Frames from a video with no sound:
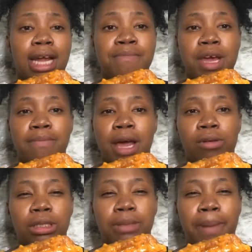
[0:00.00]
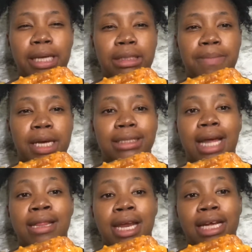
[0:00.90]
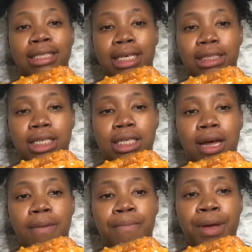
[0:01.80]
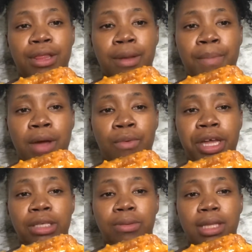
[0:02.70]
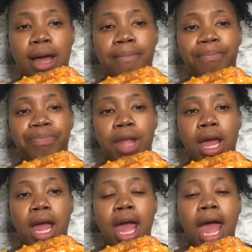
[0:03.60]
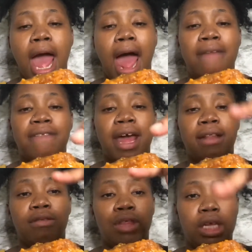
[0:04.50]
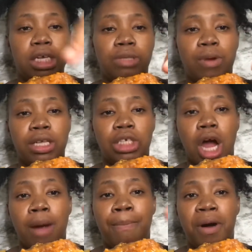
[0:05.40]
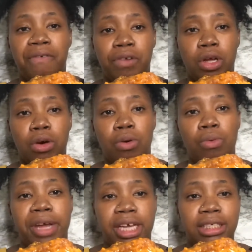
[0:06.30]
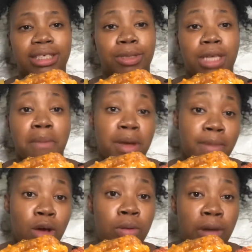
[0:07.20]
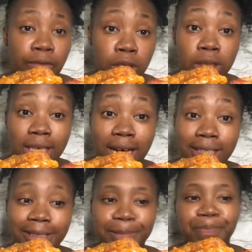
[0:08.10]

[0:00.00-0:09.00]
I made my own spice mix and then I dusted my wings with them. And then these ones are buffalo wings, which I made my own buffalo sauce.